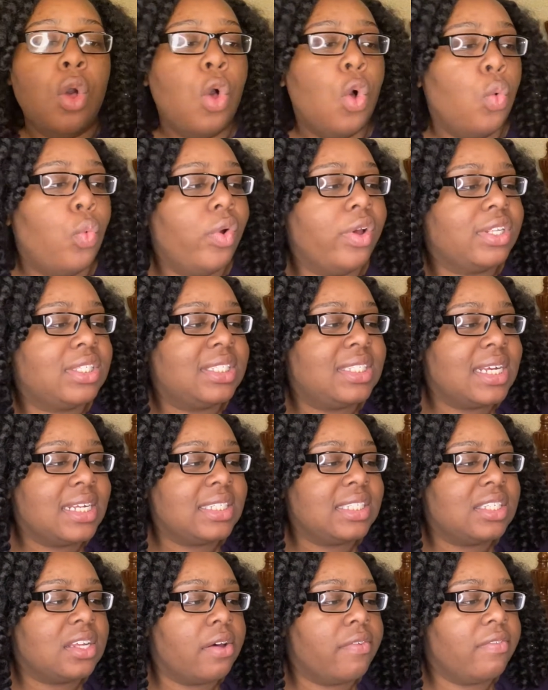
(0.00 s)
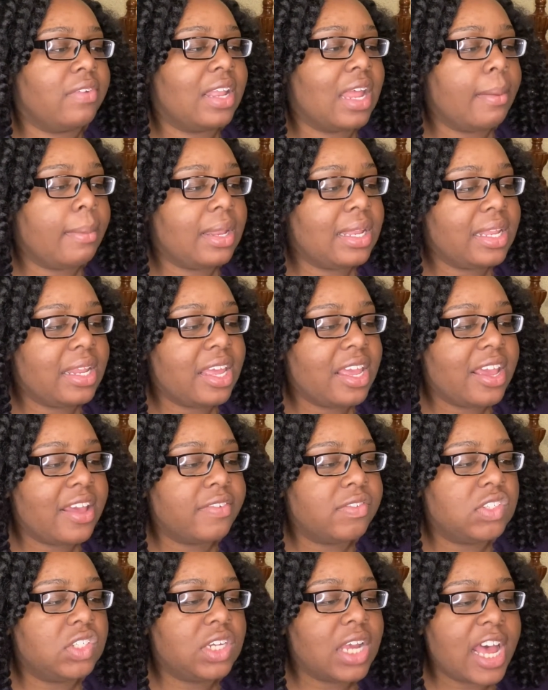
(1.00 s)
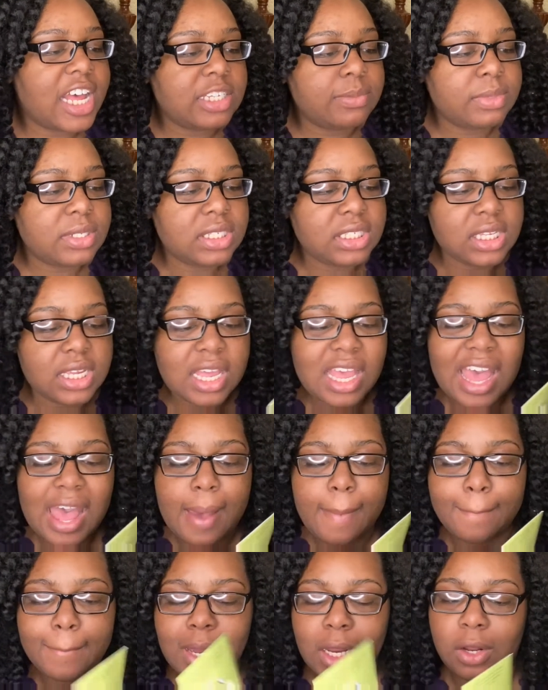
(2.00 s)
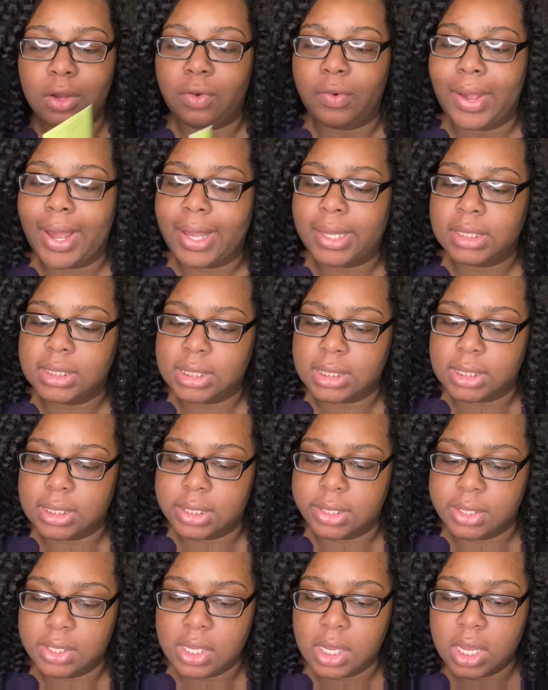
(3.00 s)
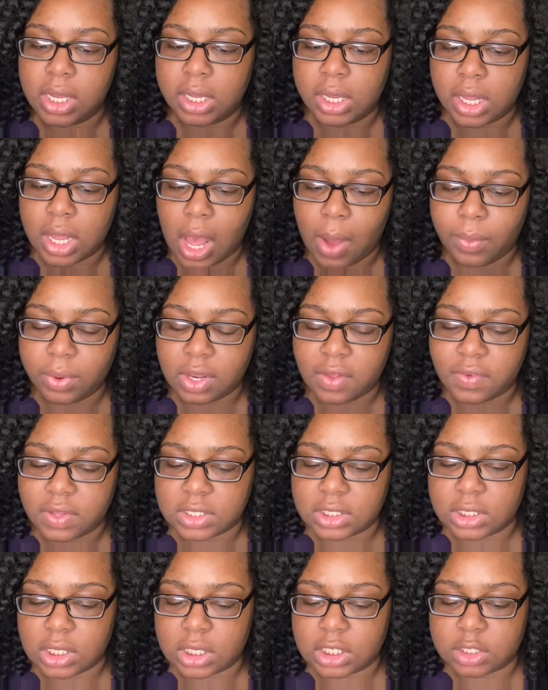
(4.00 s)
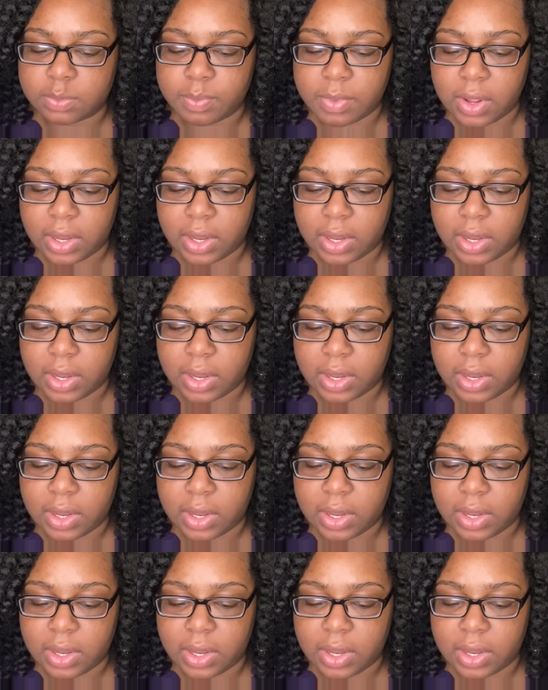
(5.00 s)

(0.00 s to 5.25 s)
with scents of lemon leaves, jasmine tea, and meadowgrass. I wonder if it's gonna smell